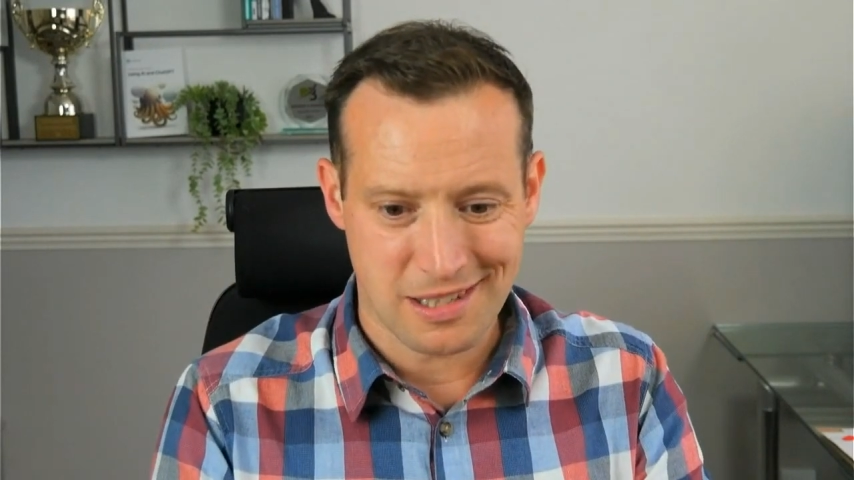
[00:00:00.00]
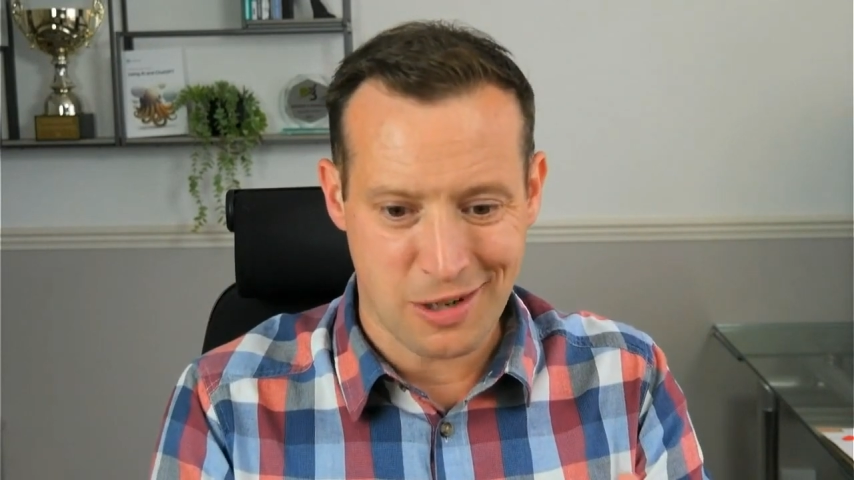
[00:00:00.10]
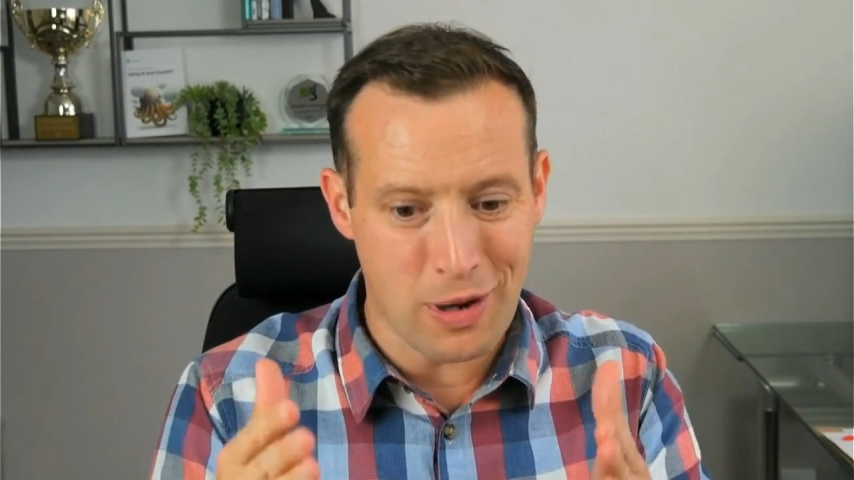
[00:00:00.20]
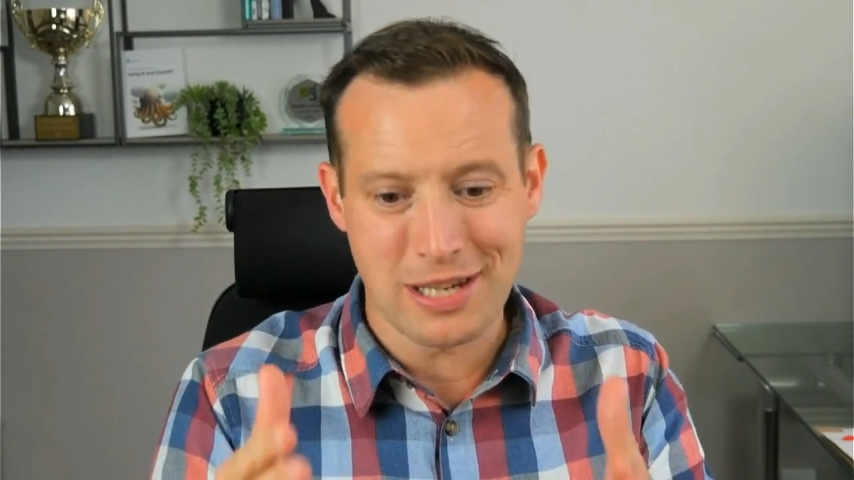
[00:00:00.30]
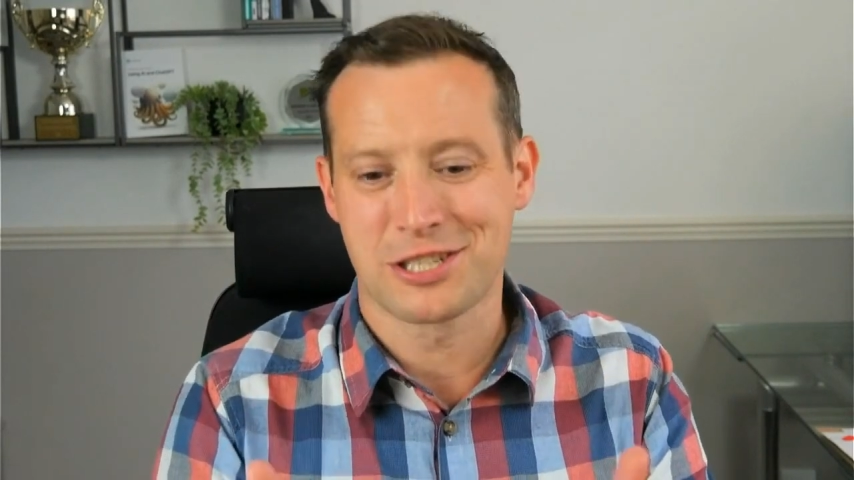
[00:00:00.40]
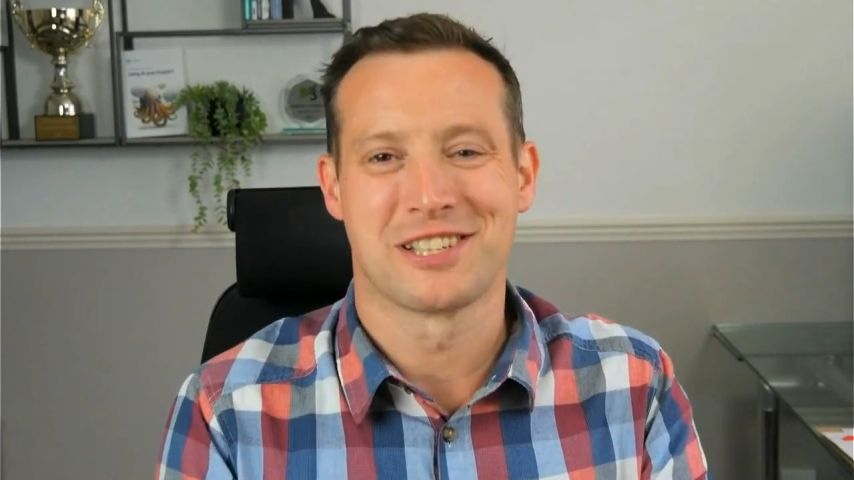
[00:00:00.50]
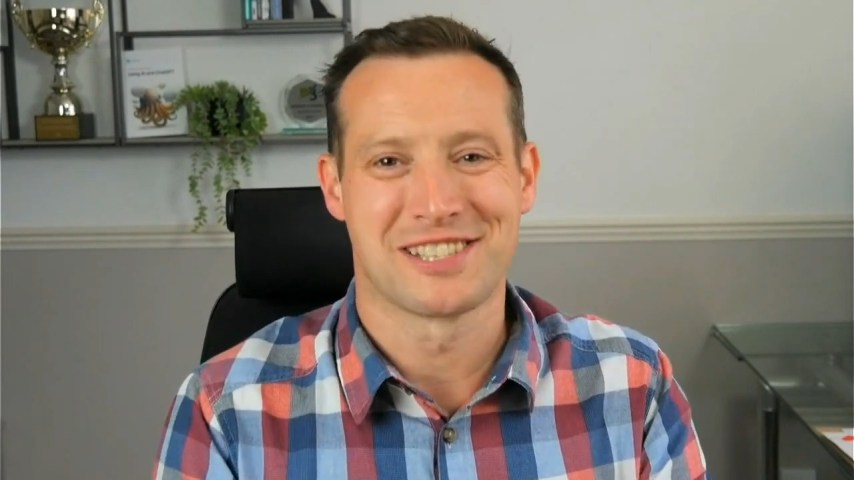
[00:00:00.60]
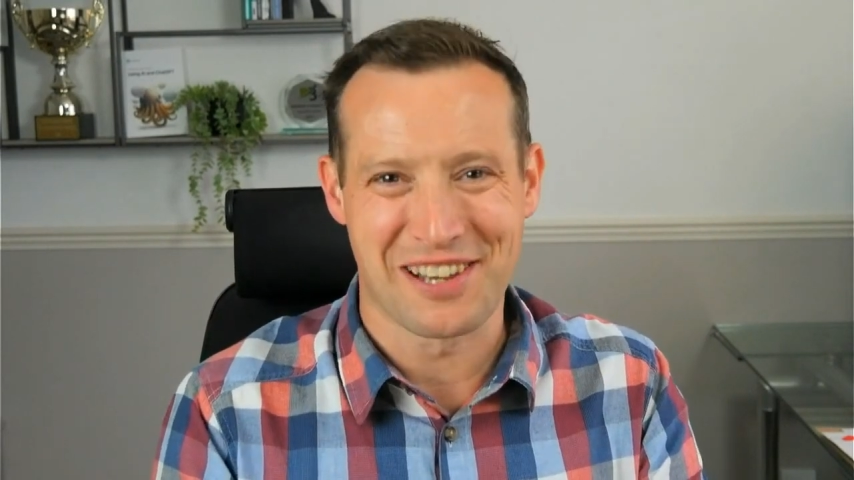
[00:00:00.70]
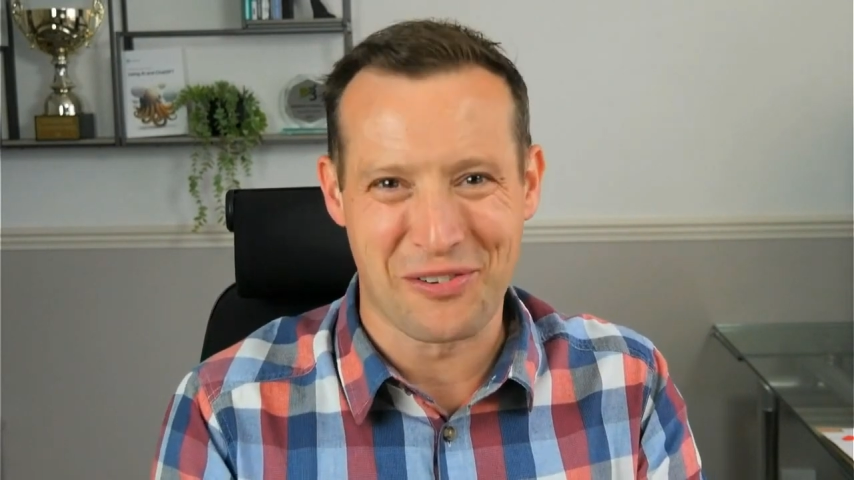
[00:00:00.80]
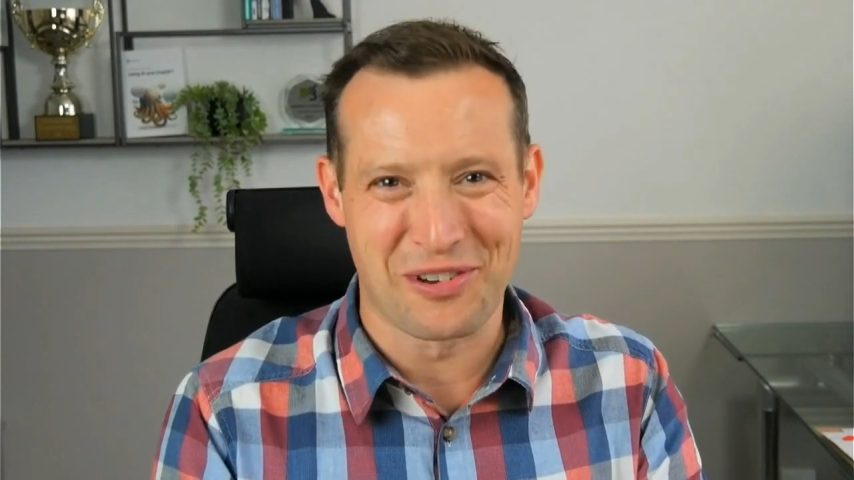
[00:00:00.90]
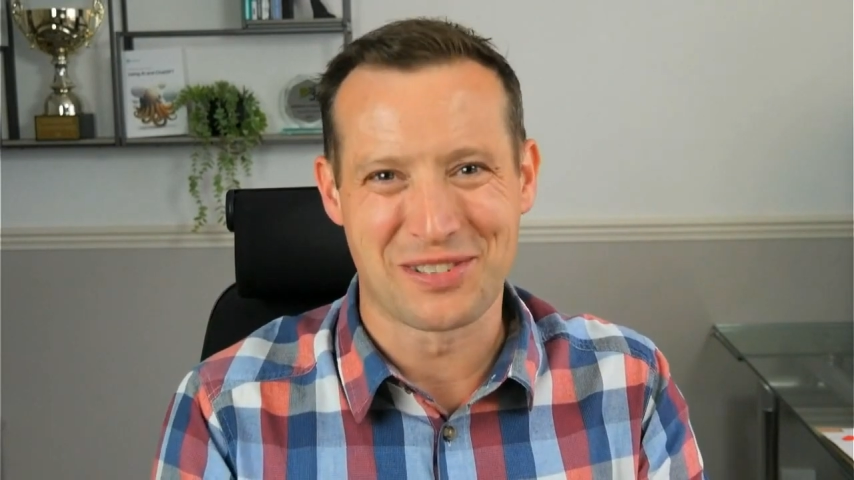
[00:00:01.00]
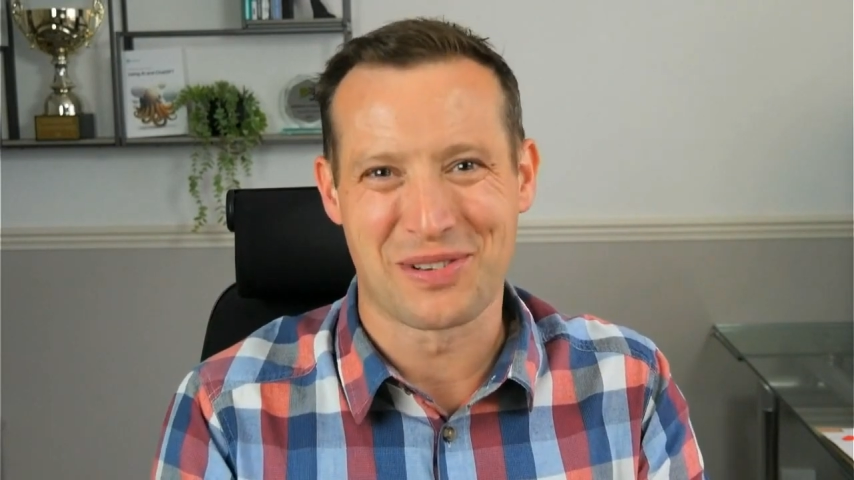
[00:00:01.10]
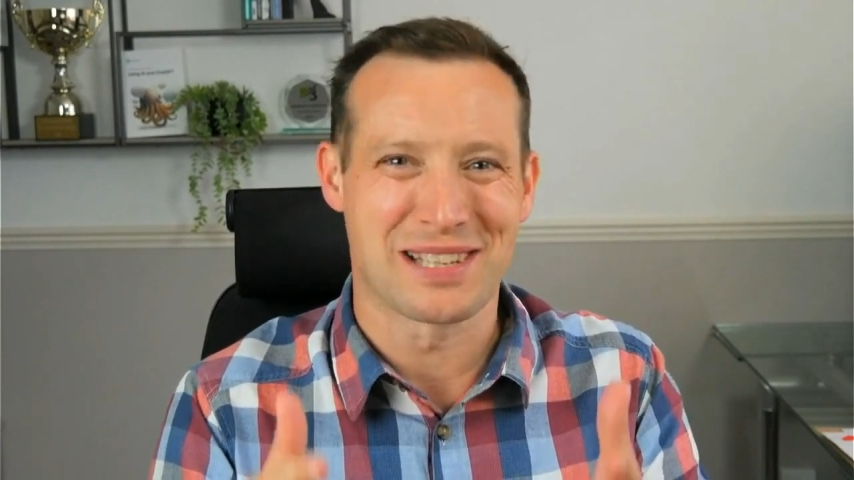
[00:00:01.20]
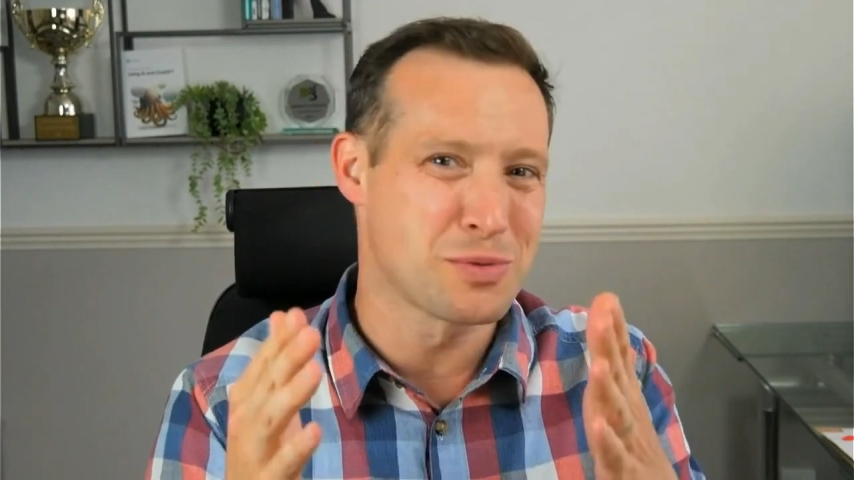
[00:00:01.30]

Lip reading: questions that I want to ask,